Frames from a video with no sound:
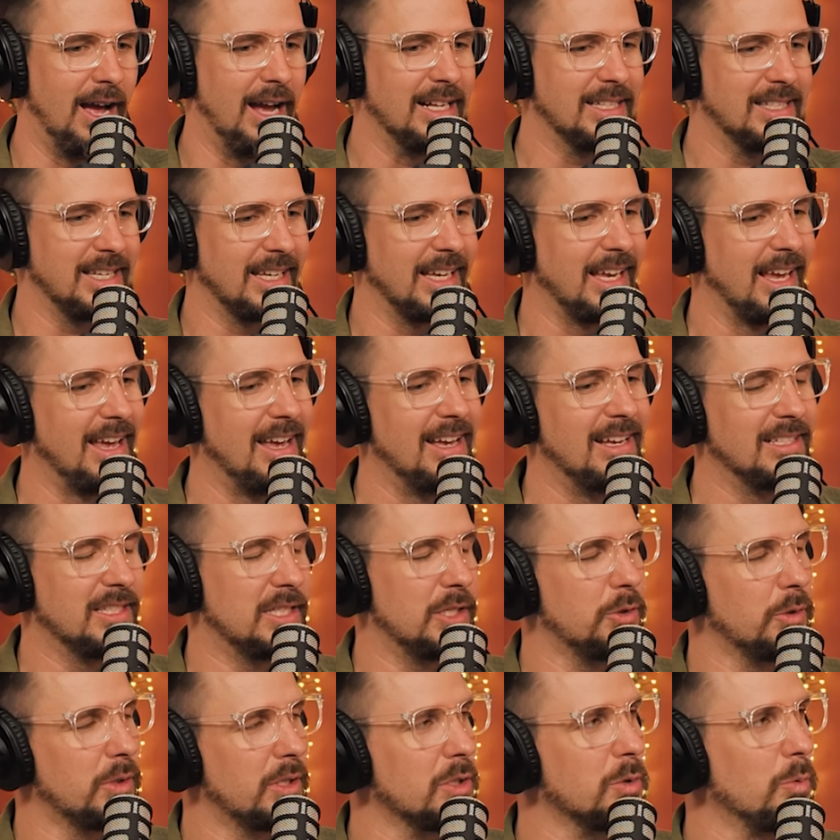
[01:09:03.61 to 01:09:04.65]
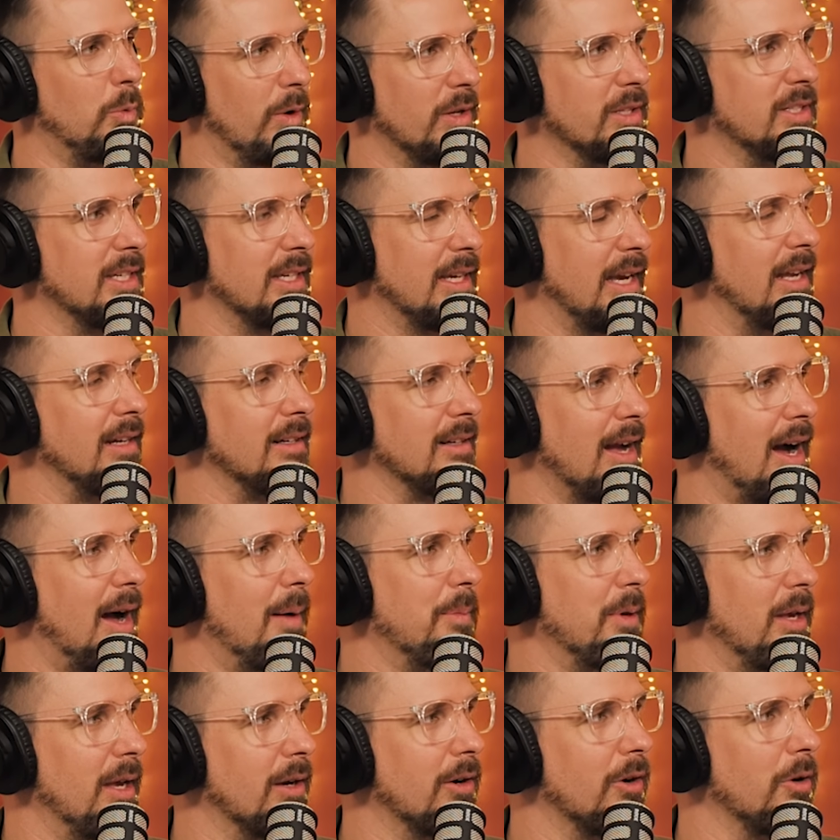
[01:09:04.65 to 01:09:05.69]
It's like, Cedric is once again
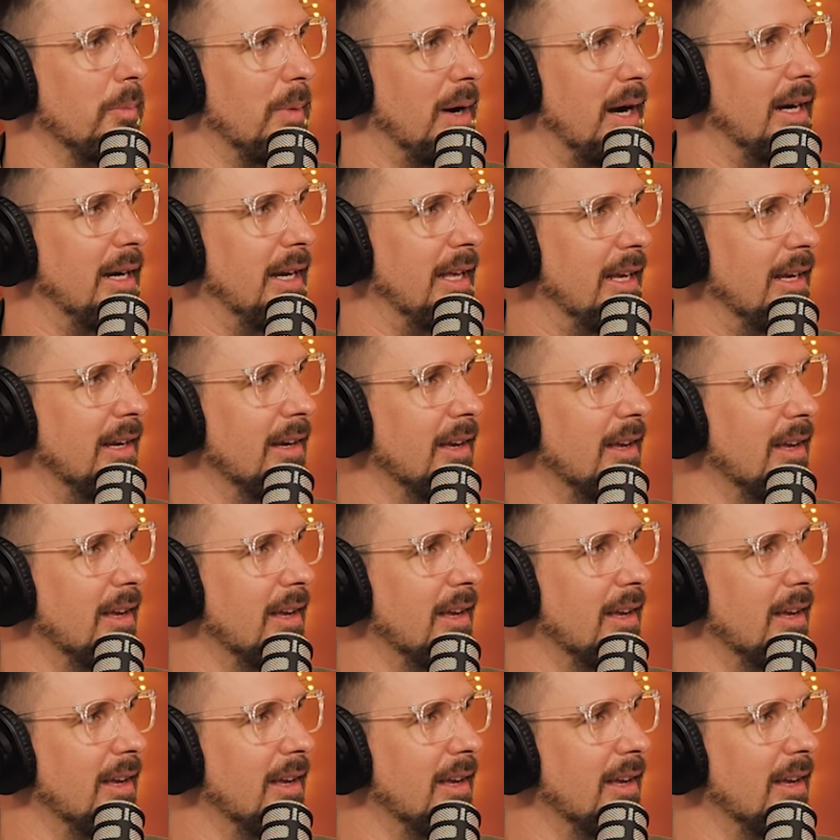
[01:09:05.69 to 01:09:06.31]
copying Hermione.